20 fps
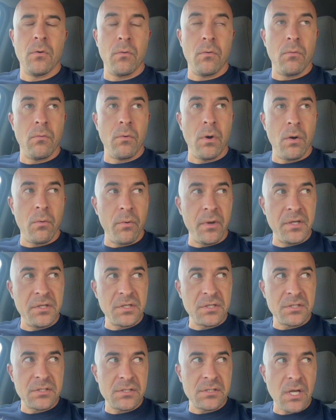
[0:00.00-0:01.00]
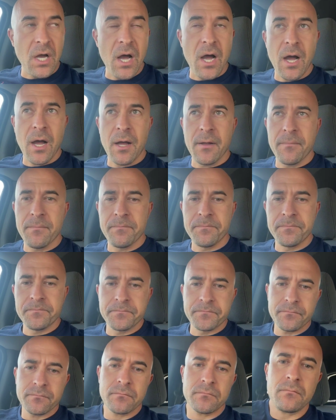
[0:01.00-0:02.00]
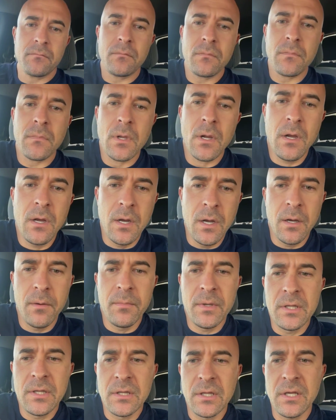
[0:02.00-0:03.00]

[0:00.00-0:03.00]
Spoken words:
What we just saw in